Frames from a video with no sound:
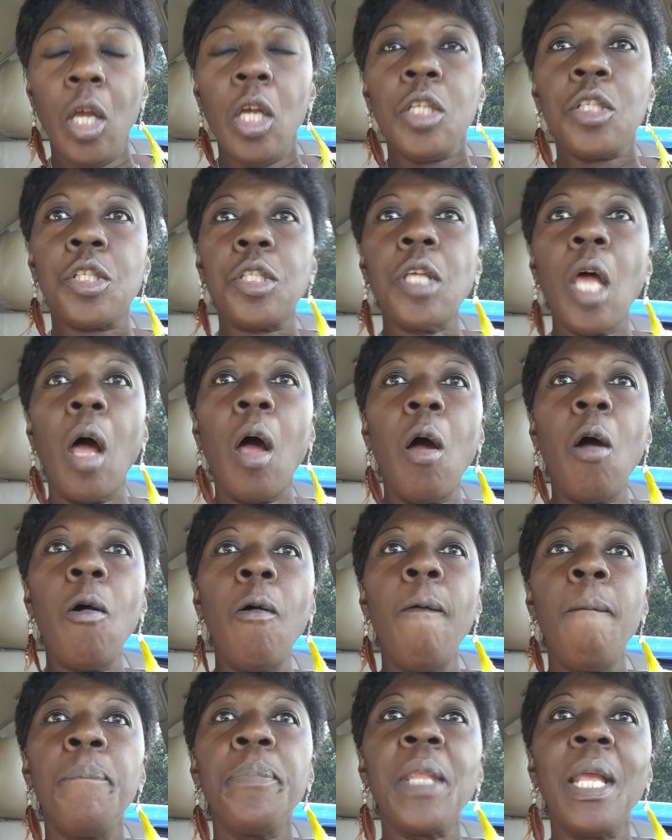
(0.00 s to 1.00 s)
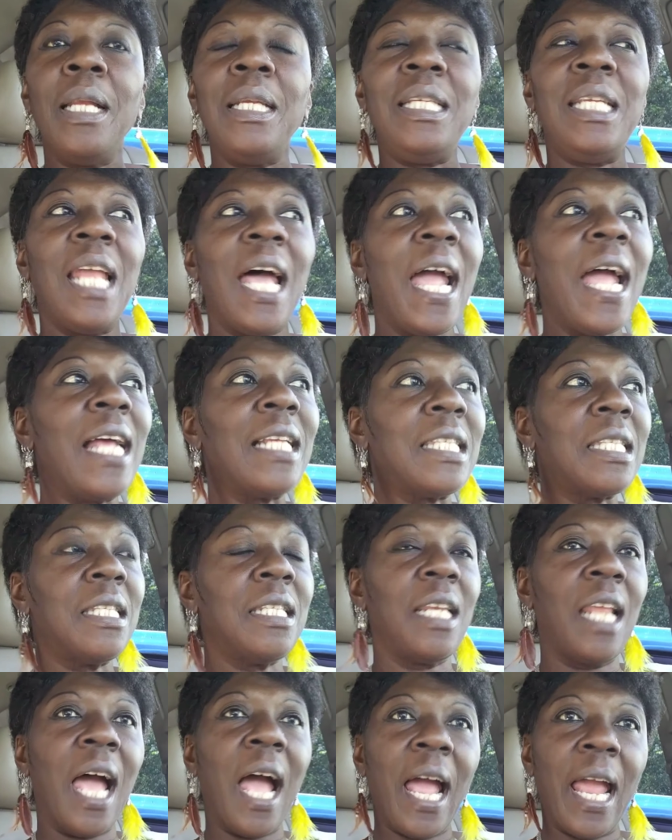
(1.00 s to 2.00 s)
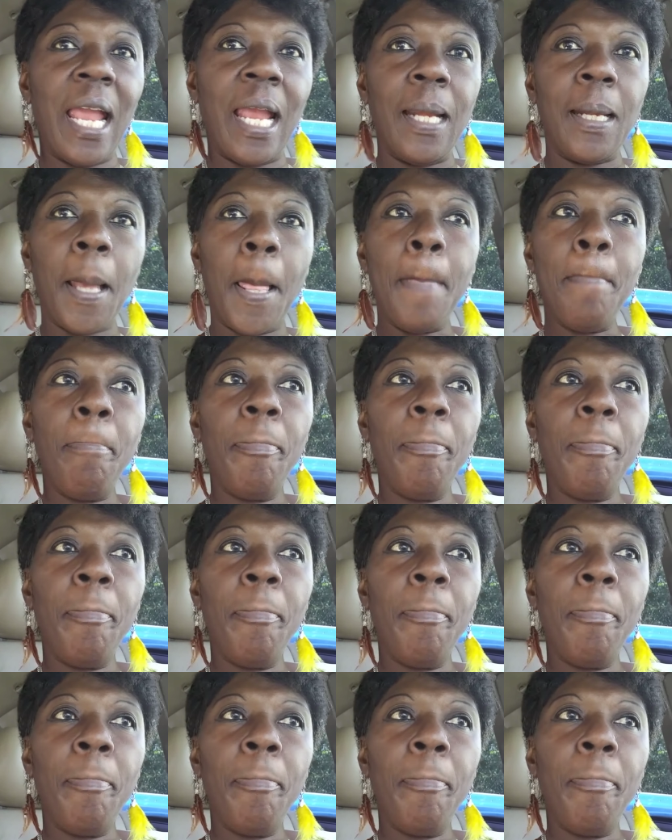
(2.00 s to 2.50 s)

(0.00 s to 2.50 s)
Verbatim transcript: So last night,